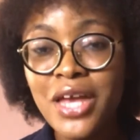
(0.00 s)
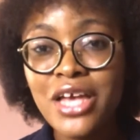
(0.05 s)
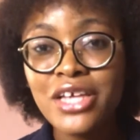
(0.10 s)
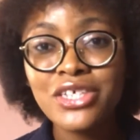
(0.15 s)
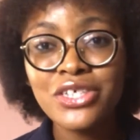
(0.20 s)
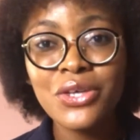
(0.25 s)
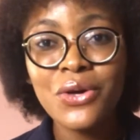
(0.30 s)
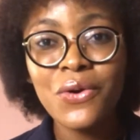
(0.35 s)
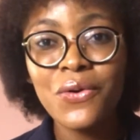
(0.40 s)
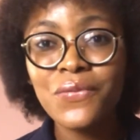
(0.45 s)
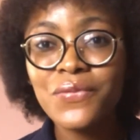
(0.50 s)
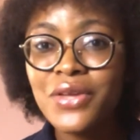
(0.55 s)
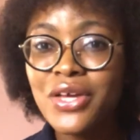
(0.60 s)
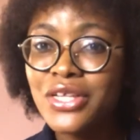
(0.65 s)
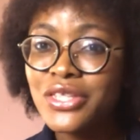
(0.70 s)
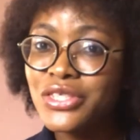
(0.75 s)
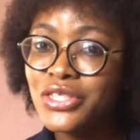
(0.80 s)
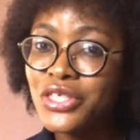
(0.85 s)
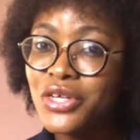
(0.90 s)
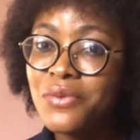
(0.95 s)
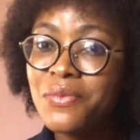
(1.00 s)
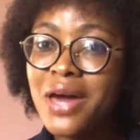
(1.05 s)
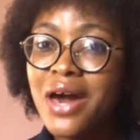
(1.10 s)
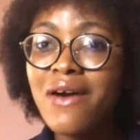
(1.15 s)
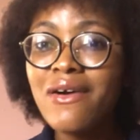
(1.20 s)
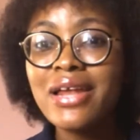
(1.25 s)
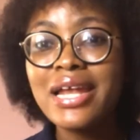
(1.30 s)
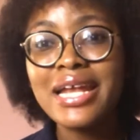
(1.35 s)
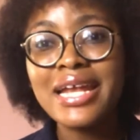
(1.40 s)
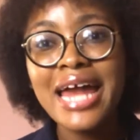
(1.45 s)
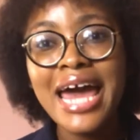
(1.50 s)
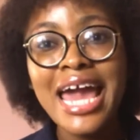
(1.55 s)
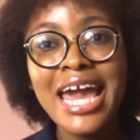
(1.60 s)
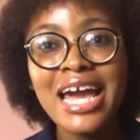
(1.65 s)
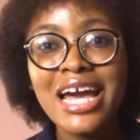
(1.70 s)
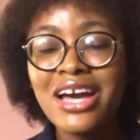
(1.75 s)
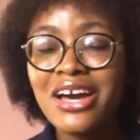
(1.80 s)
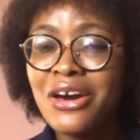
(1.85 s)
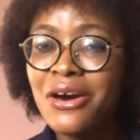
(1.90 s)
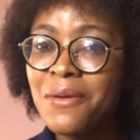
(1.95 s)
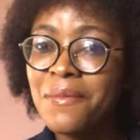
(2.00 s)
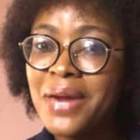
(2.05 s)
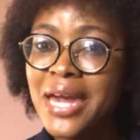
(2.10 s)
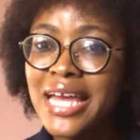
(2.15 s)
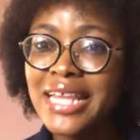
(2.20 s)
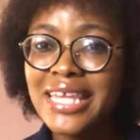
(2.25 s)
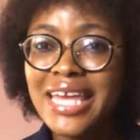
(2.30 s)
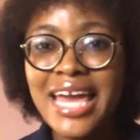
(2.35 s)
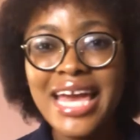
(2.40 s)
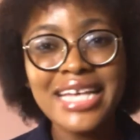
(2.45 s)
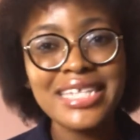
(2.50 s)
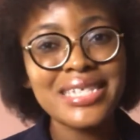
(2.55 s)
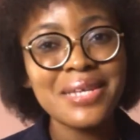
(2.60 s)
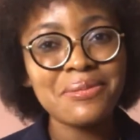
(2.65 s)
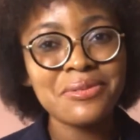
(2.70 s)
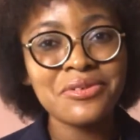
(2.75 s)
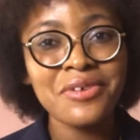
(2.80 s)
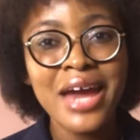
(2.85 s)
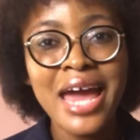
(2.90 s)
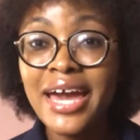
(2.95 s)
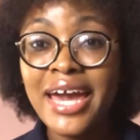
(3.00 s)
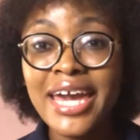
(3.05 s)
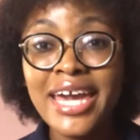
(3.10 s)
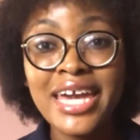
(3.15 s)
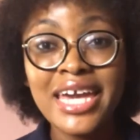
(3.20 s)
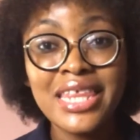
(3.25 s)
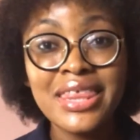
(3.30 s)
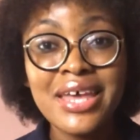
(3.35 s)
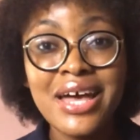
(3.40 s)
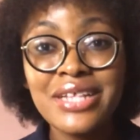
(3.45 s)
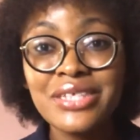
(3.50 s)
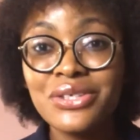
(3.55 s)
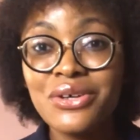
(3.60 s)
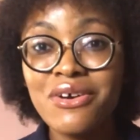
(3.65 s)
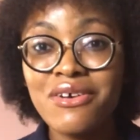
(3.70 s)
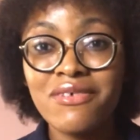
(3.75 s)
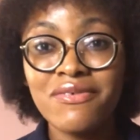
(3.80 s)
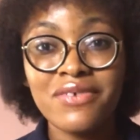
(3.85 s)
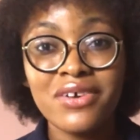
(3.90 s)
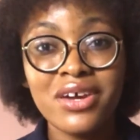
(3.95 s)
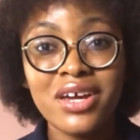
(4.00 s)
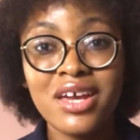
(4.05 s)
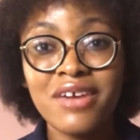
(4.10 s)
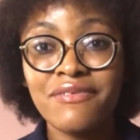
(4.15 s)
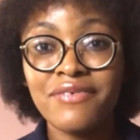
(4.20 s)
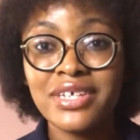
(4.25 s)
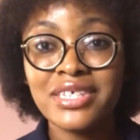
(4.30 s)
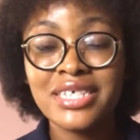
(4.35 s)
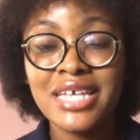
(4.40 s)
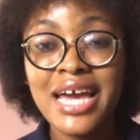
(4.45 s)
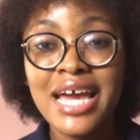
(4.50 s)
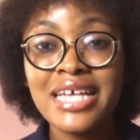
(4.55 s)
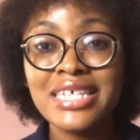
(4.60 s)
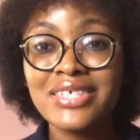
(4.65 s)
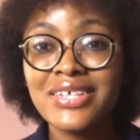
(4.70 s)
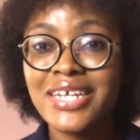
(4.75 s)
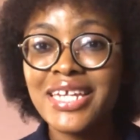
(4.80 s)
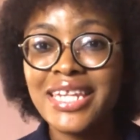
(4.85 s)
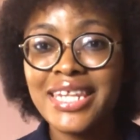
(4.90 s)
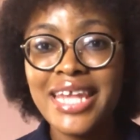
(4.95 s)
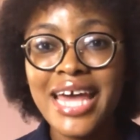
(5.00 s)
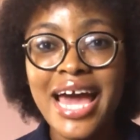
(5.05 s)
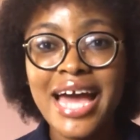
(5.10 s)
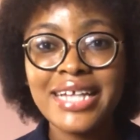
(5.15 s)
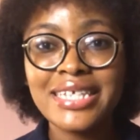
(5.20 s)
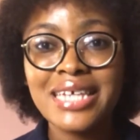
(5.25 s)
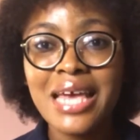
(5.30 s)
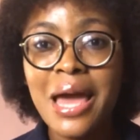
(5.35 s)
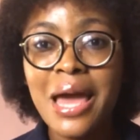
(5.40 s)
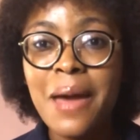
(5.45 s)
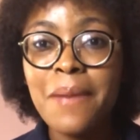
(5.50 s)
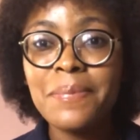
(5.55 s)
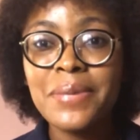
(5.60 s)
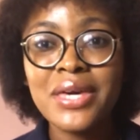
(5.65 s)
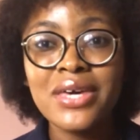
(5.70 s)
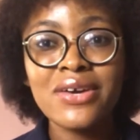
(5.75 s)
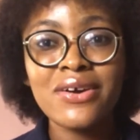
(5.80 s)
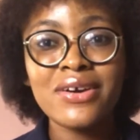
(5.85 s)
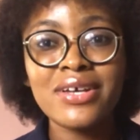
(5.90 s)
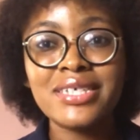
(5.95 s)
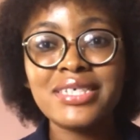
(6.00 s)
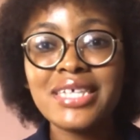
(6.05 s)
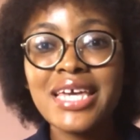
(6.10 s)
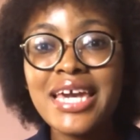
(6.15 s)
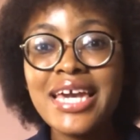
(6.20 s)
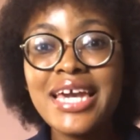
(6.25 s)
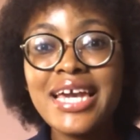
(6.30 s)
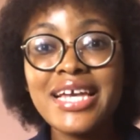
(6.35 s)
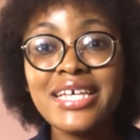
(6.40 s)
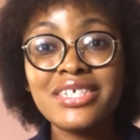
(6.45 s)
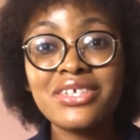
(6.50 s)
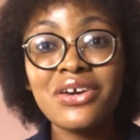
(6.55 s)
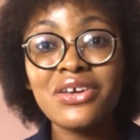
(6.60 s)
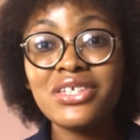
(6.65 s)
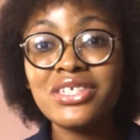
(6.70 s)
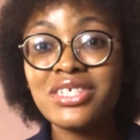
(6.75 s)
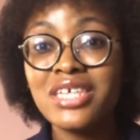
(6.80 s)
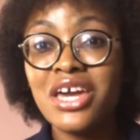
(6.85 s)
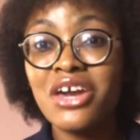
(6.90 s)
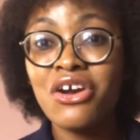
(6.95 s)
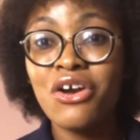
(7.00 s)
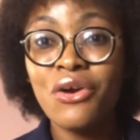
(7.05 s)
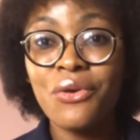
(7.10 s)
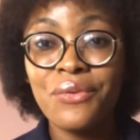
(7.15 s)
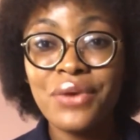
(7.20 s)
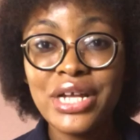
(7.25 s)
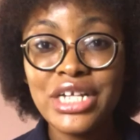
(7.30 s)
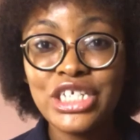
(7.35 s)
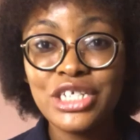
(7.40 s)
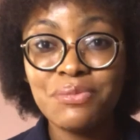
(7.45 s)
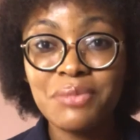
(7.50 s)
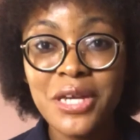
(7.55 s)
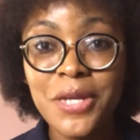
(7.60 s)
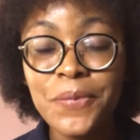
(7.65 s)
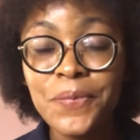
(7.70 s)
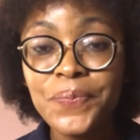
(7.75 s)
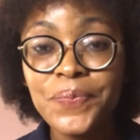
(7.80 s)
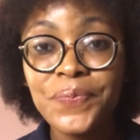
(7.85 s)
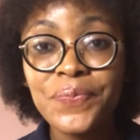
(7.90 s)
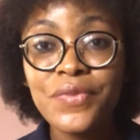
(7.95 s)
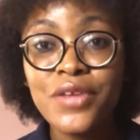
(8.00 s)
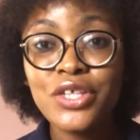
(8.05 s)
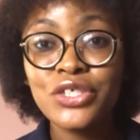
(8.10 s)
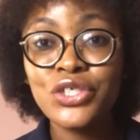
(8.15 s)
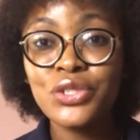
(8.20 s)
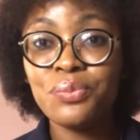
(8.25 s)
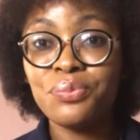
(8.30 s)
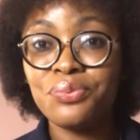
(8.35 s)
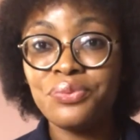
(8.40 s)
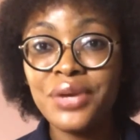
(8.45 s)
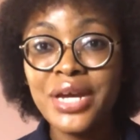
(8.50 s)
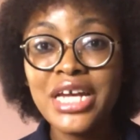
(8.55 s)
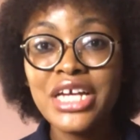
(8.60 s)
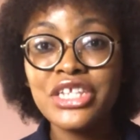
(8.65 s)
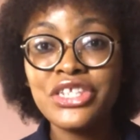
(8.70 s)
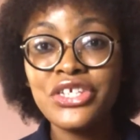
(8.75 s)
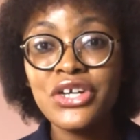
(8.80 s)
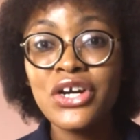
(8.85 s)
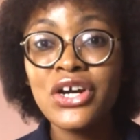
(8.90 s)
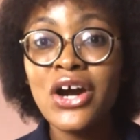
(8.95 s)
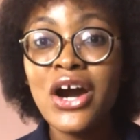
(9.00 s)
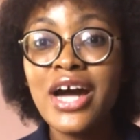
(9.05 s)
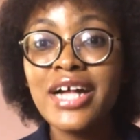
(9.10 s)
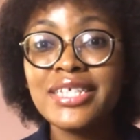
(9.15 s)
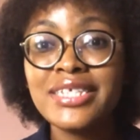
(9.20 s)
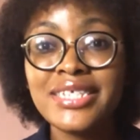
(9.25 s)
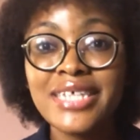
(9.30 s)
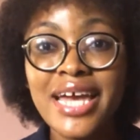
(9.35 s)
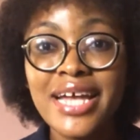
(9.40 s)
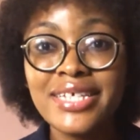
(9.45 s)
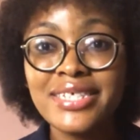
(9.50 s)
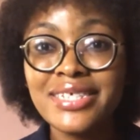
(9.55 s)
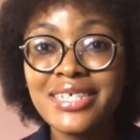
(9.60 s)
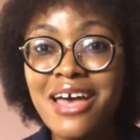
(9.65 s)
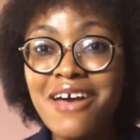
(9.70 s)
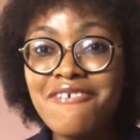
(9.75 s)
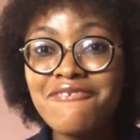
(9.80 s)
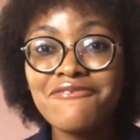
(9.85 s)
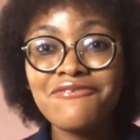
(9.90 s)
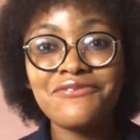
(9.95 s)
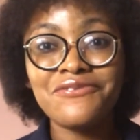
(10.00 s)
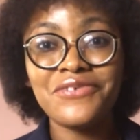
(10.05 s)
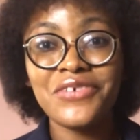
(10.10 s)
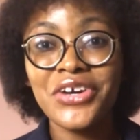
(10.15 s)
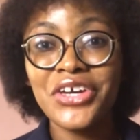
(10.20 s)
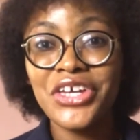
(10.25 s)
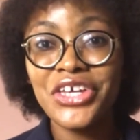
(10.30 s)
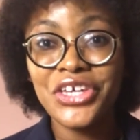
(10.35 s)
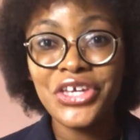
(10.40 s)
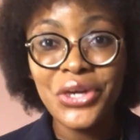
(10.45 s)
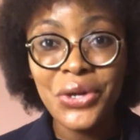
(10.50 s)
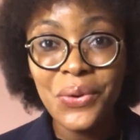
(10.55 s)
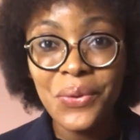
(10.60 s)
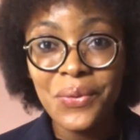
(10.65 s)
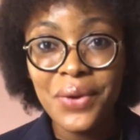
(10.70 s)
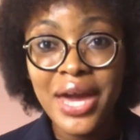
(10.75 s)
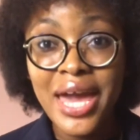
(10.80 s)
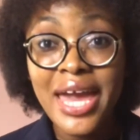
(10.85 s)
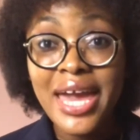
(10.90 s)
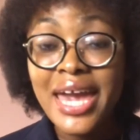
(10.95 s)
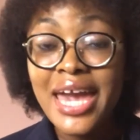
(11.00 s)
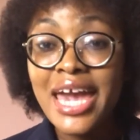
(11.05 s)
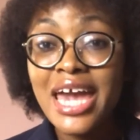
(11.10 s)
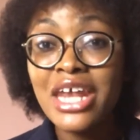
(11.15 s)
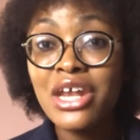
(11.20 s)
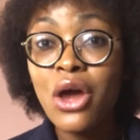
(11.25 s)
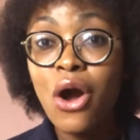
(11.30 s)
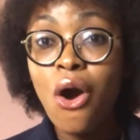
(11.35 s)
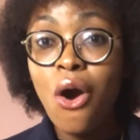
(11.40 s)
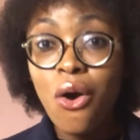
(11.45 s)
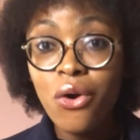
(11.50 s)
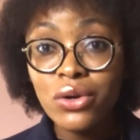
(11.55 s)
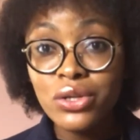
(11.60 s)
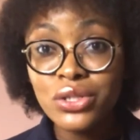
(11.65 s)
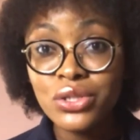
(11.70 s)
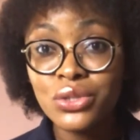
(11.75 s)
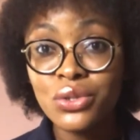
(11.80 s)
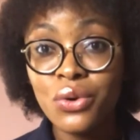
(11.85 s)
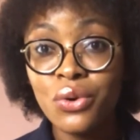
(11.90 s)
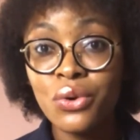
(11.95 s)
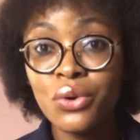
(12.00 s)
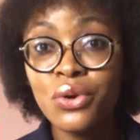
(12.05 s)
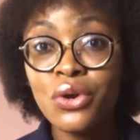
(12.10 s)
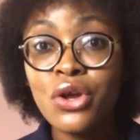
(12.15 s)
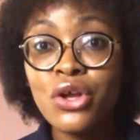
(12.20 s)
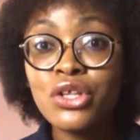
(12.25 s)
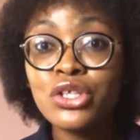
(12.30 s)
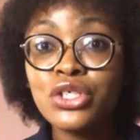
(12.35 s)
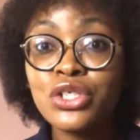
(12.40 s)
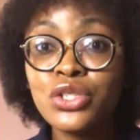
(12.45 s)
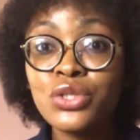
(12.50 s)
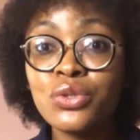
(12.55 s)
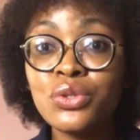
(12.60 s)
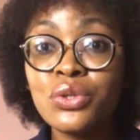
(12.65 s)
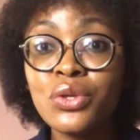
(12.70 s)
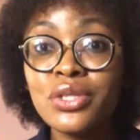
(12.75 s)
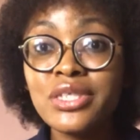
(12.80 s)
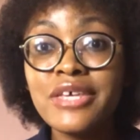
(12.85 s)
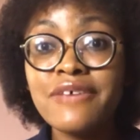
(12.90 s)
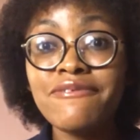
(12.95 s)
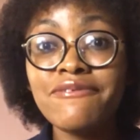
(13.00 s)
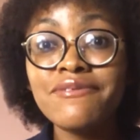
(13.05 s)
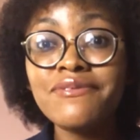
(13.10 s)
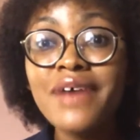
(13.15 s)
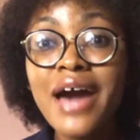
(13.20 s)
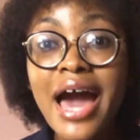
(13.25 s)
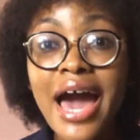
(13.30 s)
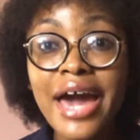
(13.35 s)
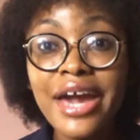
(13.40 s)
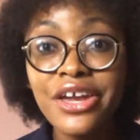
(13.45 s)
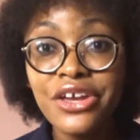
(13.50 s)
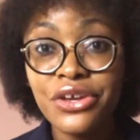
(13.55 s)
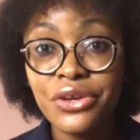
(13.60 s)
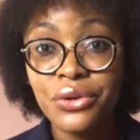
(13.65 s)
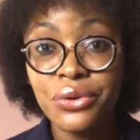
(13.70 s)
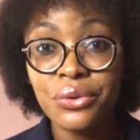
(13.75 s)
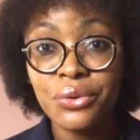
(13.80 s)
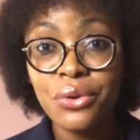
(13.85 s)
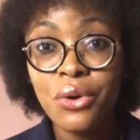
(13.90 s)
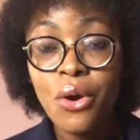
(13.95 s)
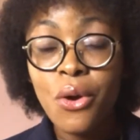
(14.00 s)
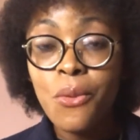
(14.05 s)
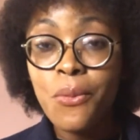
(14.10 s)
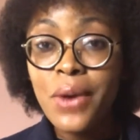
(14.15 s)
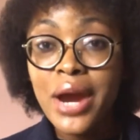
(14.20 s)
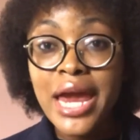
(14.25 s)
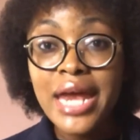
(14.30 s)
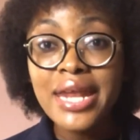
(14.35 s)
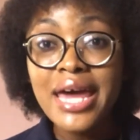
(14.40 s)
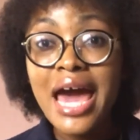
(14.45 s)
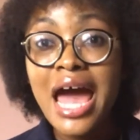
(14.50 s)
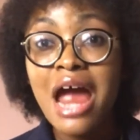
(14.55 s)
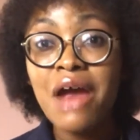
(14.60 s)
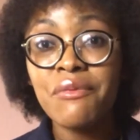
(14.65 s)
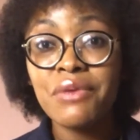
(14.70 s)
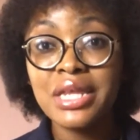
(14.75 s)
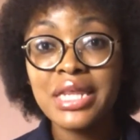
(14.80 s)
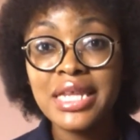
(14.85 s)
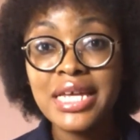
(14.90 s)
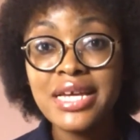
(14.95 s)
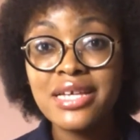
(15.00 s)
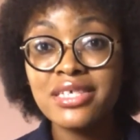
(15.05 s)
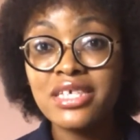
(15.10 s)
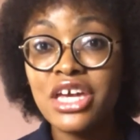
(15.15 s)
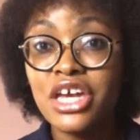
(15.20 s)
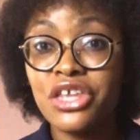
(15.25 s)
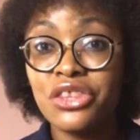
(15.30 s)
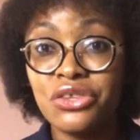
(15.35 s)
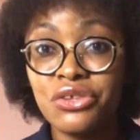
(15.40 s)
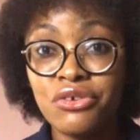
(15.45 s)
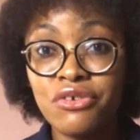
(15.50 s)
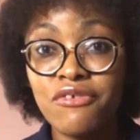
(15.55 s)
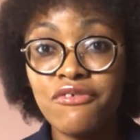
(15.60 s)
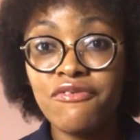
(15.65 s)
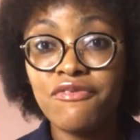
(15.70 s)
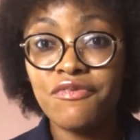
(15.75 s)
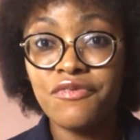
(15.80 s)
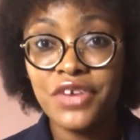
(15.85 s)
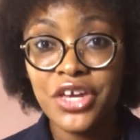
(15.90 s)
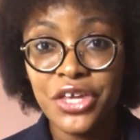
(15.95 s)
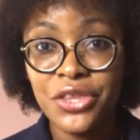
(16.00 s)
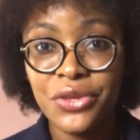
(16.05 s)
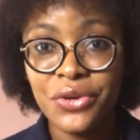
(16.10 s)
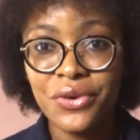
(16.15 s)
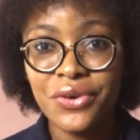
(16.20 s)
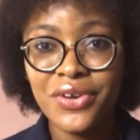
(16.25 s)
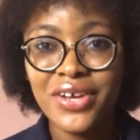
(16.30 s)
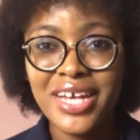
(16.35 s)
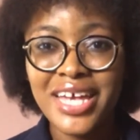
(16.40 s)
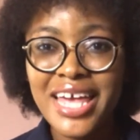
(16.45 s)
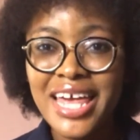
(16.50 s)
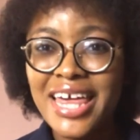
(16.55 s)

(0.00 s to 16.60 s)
So do well, like, comment and subscribe. I cannot overemphasize on that, because it's going to encourage me to bring new contents for you, and also to notify you when I release a new video.